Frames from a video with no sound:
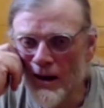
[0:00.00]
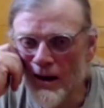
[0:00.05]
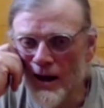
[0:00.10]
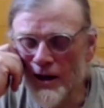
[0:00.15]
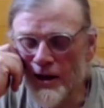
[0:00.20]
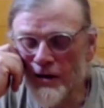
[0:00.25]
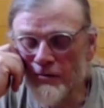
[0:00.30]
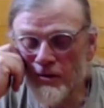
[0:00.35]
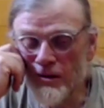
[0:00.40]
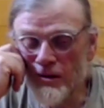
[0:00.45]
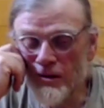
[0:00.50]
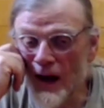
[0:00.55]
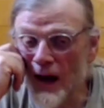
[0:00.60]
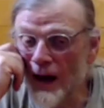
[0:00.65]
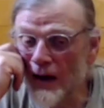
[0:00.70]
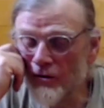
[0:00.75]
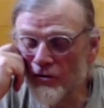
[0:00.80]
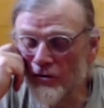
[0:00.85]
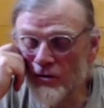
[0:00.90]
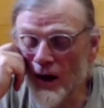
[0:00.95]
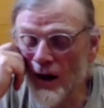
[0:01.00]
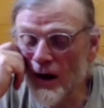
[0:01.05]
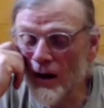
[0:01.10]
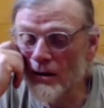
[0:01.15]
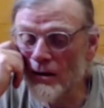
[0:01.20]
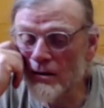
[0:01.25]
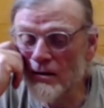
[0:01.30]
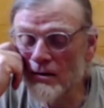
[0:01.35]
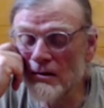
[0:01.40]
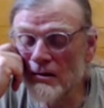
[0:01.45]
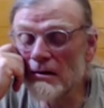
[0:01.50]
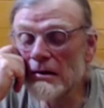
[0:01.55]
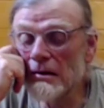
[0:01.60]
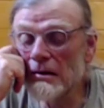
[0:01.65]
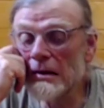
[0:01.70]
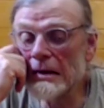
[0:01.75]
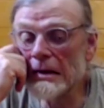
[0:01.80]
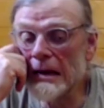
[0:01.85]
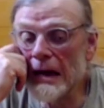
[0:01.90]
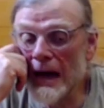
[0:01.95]
And even that is not
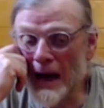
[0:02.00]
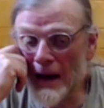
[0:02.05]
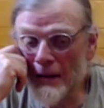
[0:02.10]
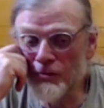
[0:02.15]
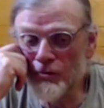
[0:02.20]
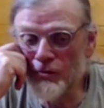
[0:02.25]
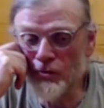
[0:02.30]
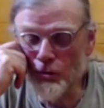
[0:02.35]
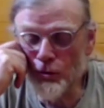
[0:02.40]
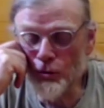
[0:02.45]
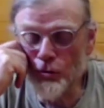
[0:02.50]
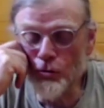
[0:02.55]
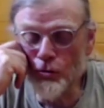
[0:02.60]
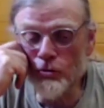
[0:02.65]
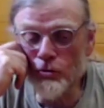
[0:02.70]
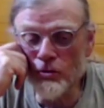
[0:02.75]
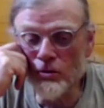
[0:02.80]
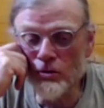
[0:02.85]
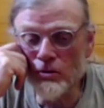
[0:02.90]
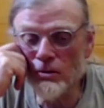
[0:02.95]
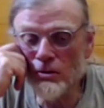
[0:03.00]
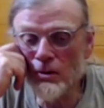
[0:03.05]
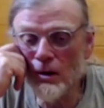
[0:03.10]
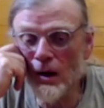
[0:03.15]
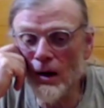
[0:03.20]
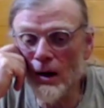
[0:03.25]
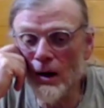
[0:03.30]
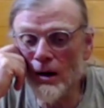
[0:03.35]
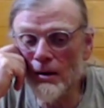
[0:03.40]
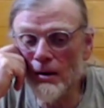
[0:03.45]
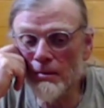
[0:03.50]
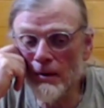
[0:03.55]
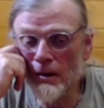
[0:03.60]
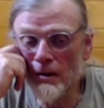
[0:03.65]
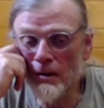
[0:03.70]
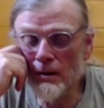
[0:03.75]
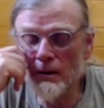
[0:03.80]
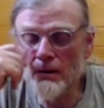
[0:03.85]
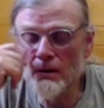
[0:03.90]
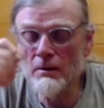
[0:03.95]
absolute.
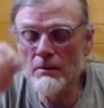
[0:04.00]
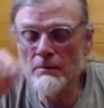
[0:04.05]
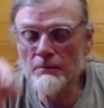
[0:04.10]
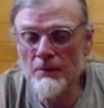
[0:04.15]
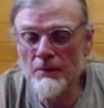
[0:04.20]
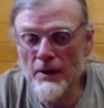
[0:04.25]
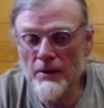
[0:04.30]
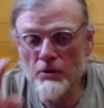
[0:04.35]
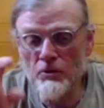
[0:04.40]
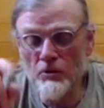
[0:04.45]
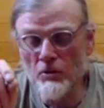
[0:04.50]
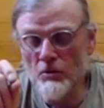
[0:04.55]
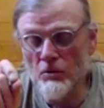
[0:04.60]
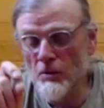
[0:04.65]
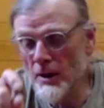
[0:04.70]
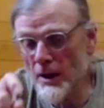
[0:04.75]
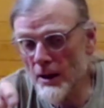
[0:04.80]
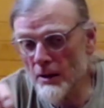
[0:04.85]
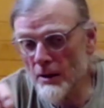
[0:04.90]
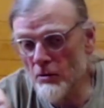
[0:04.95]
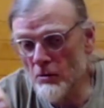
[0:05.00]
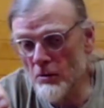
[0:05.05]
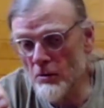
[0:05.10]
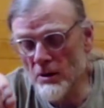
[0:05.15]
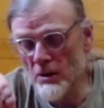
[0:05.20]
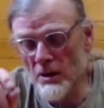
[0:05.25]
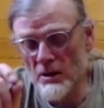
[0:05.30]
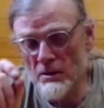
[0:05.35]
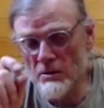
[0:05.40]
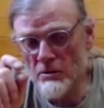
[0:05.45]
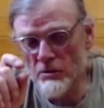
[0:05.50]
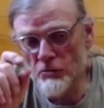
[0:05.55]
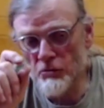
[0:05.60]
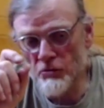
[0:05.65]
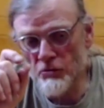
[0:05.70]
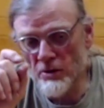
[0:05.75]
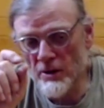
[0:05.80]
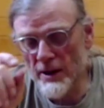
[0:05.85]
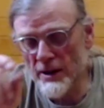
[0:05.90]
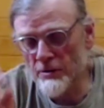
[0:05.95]
I do
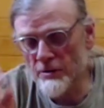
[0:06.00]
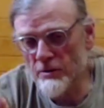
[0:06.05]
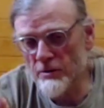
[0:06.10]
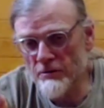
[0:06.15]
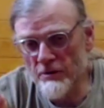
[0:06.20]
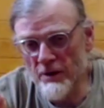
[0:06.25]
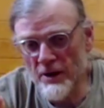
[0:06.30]
use electric